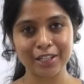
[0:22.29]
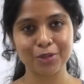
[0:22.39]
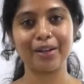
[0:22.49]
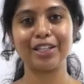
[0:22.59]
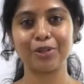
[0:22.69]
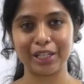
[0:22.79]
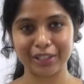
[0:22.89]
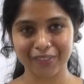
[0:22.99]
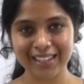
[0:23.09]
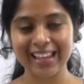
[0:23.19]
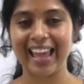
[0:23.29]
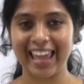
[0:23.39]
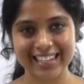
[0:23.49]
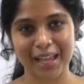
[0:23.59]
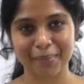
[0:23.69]
2021
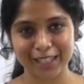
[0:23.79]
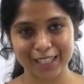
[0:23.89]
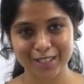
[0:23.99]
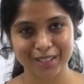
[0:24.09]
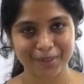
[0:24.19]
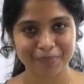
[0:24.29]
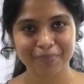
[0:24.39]
examination.